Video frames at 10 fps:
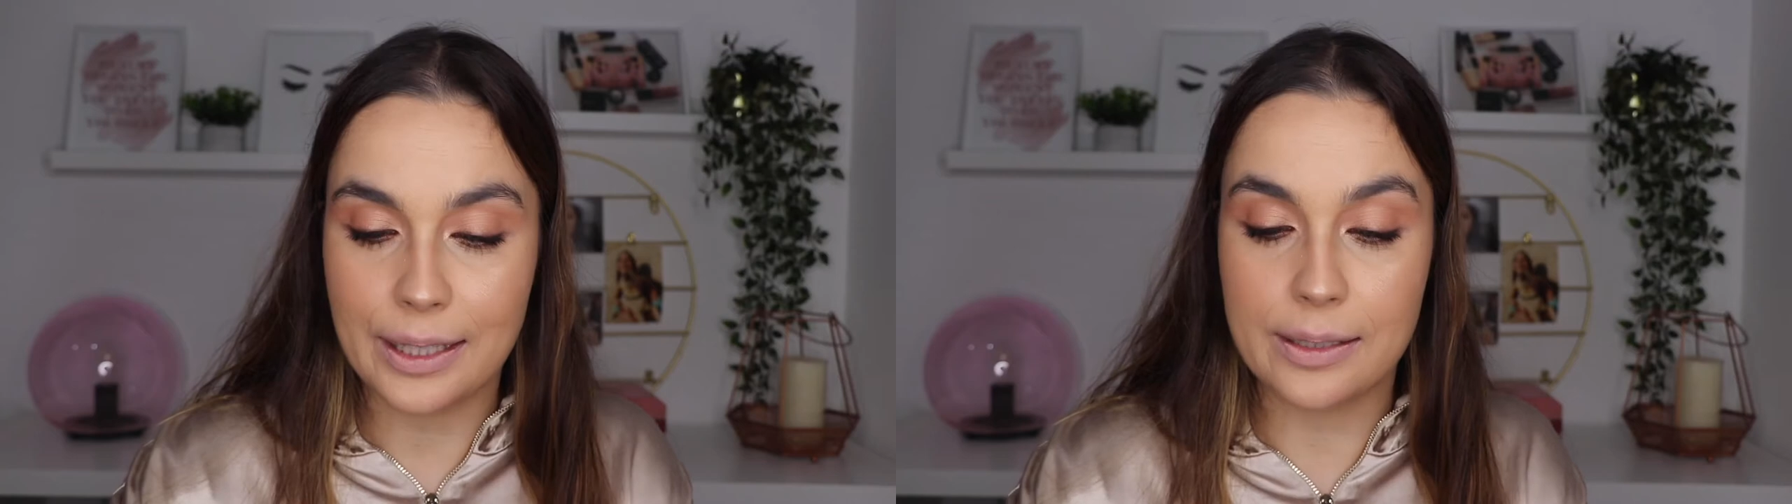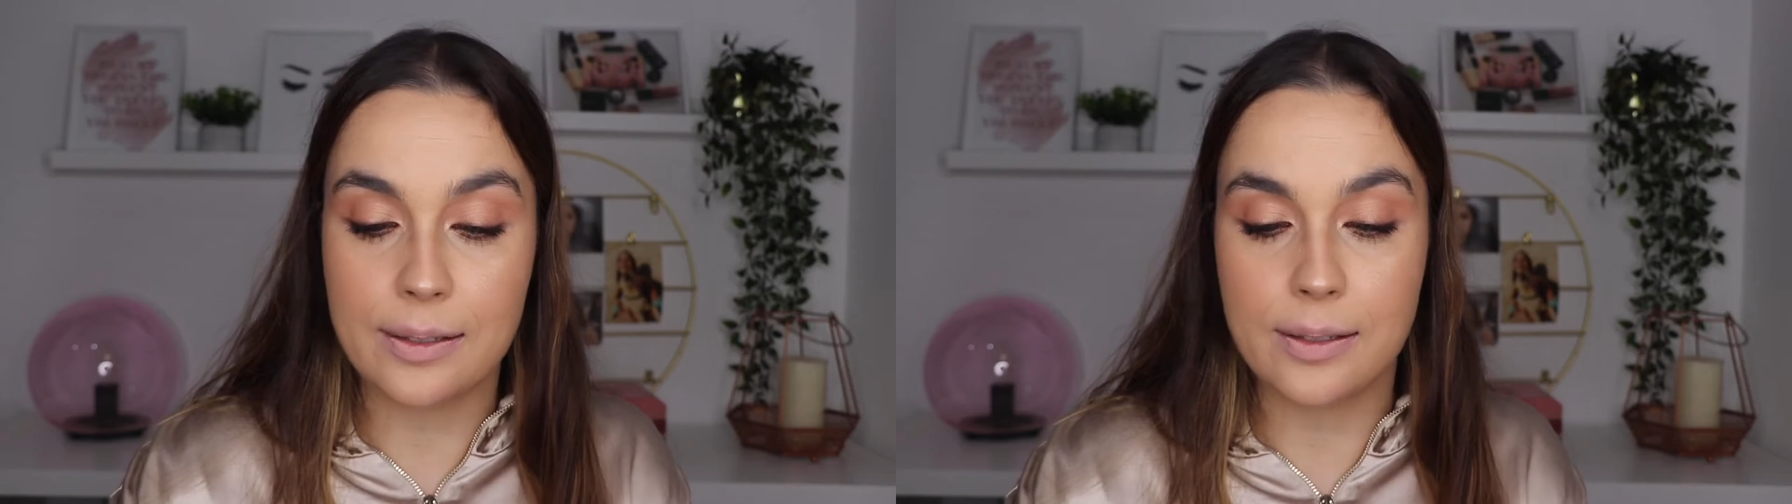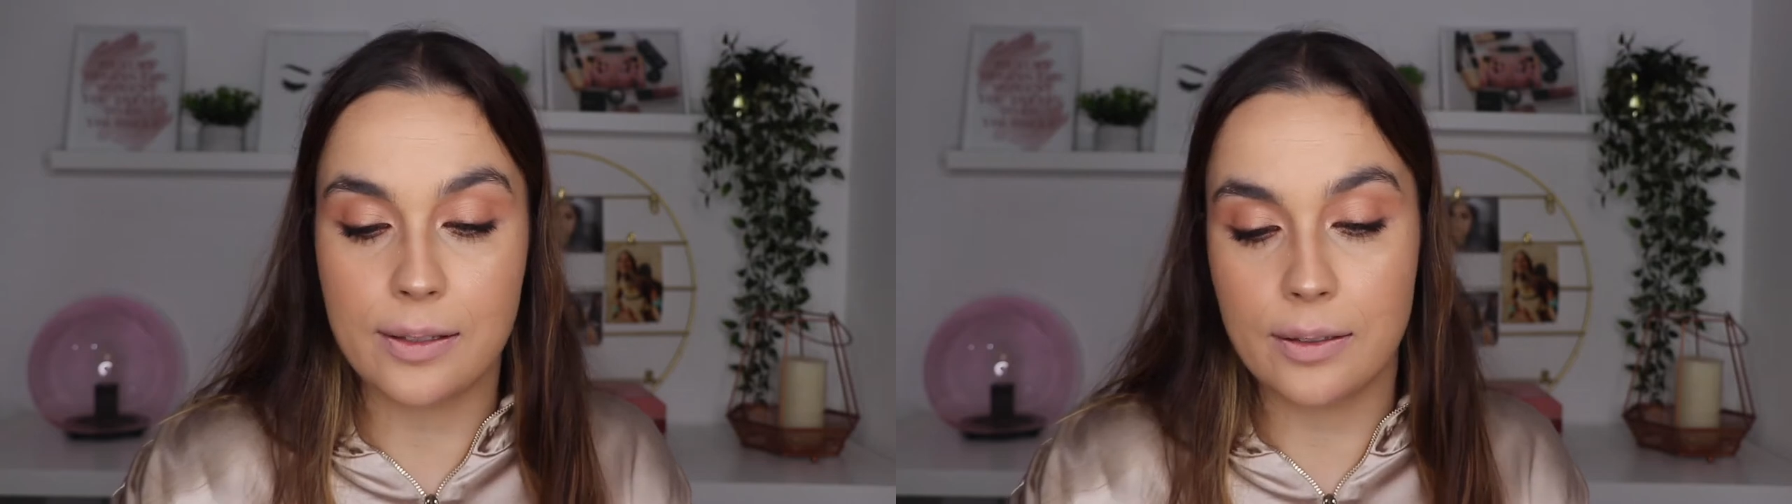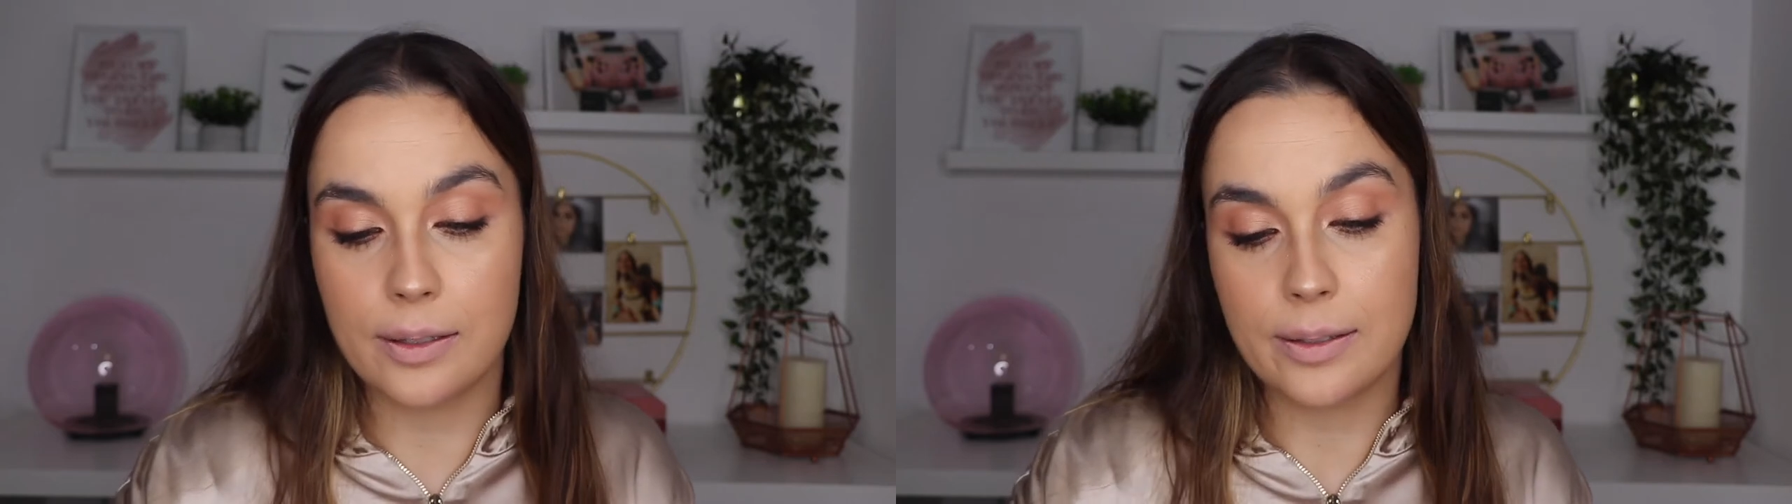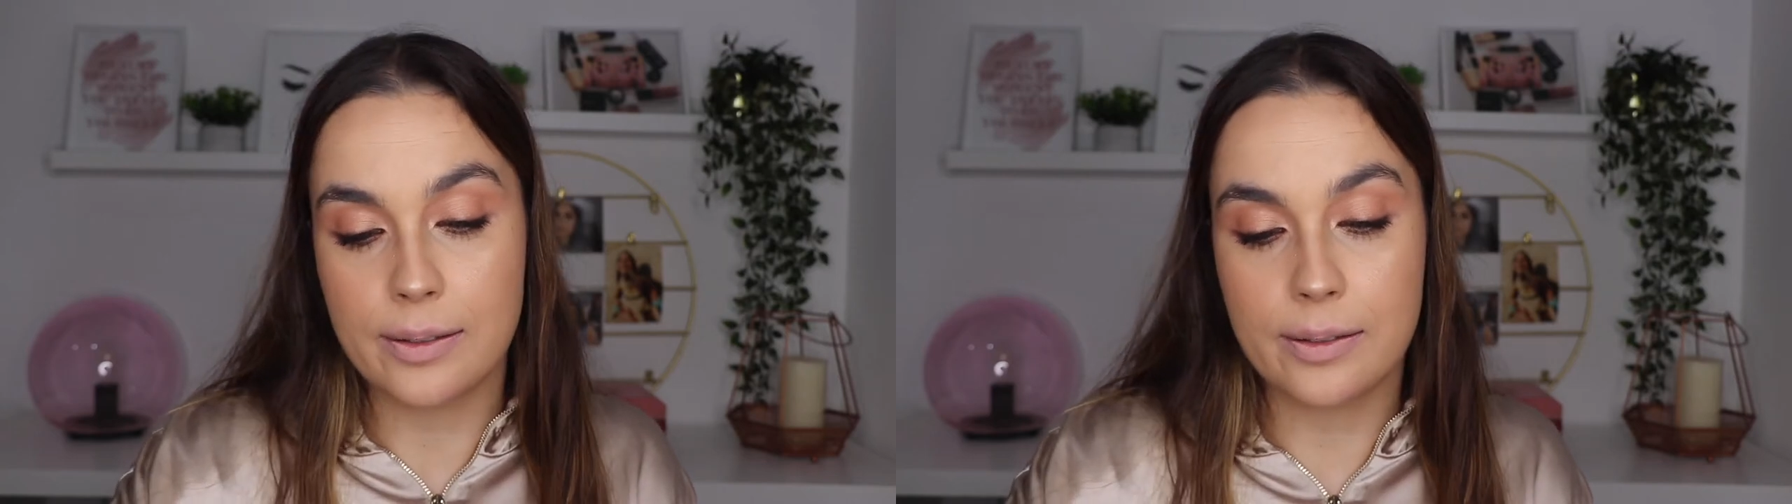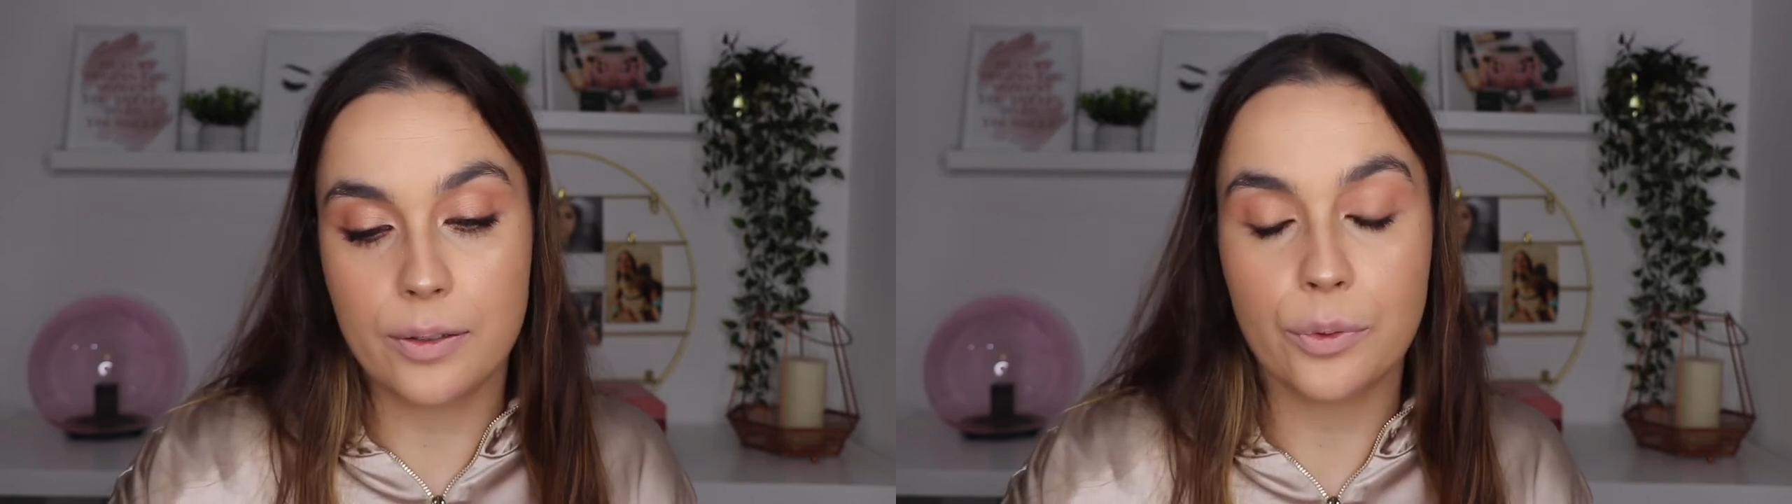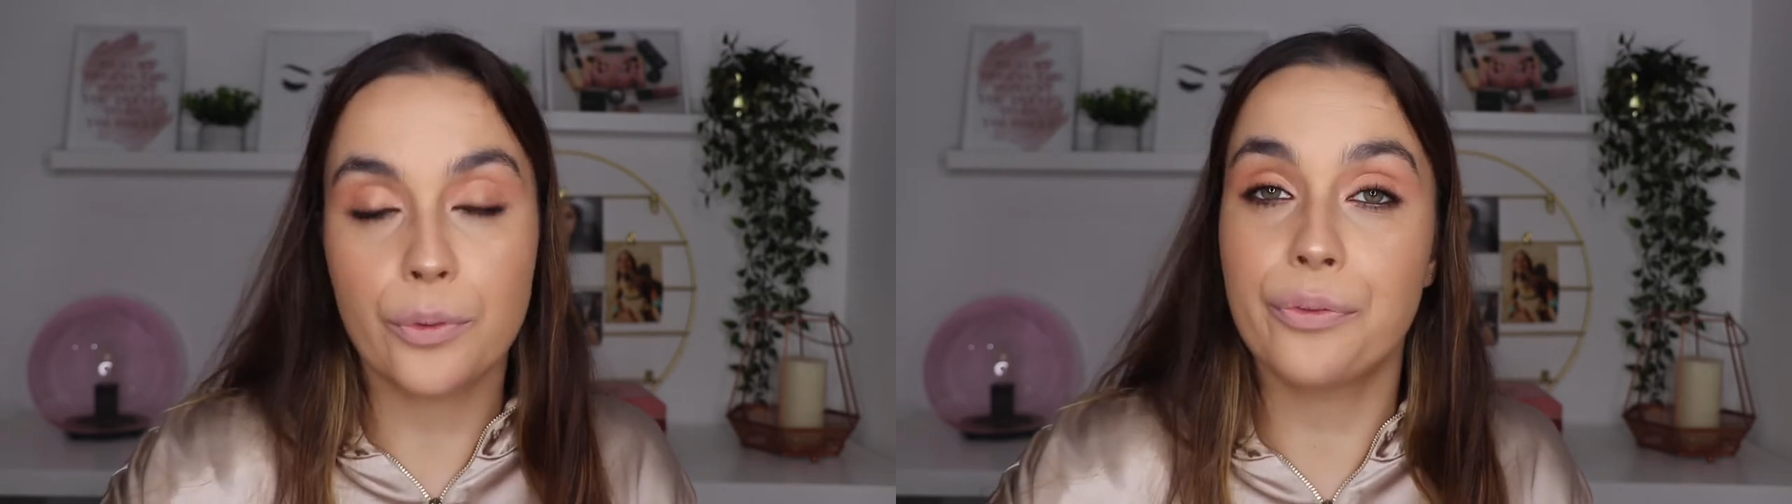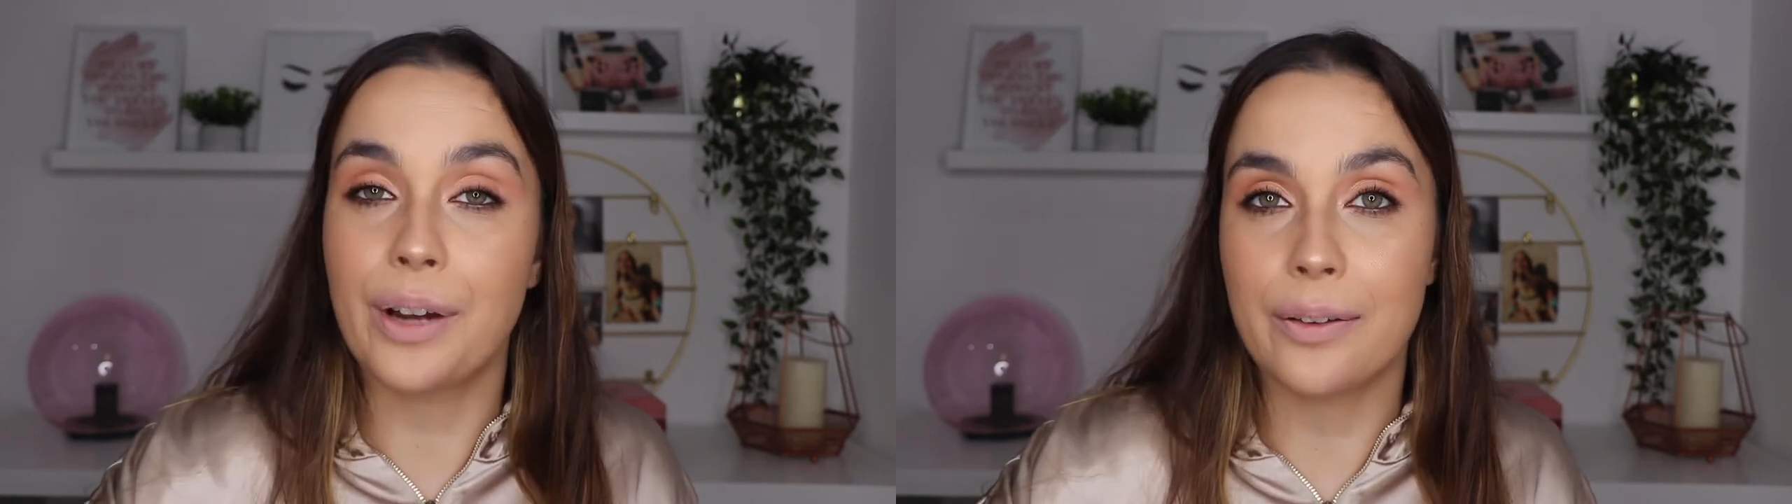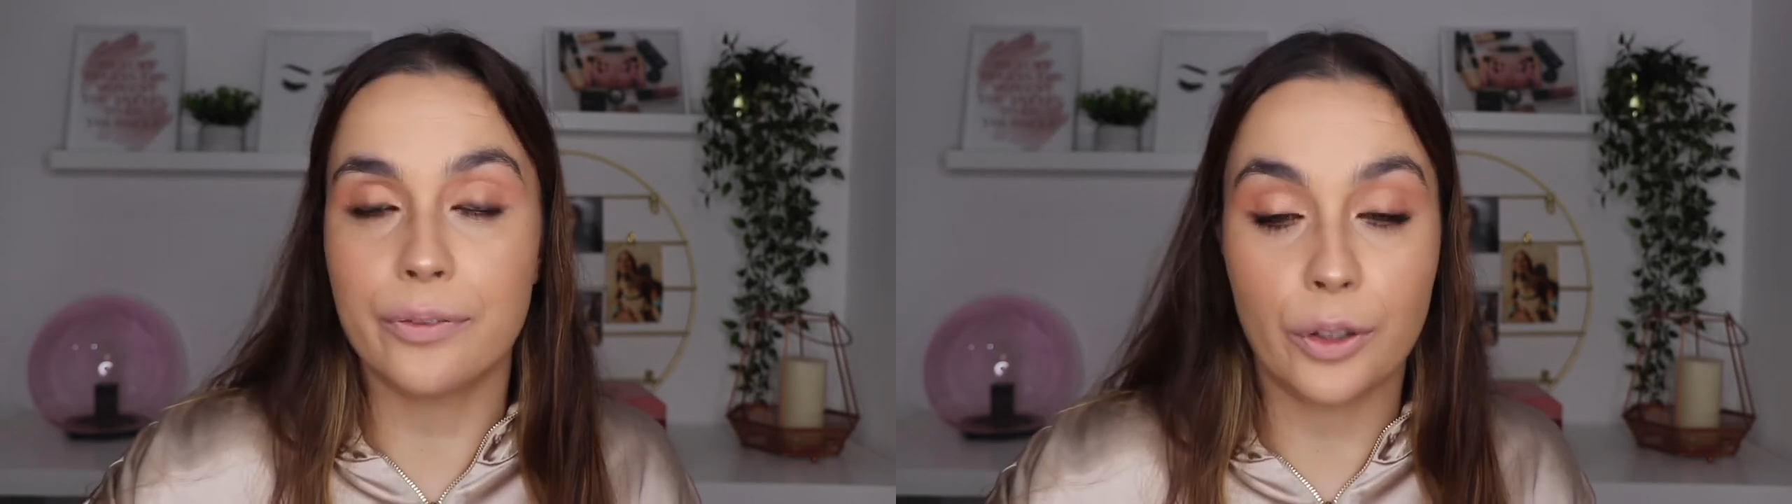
that it's the 05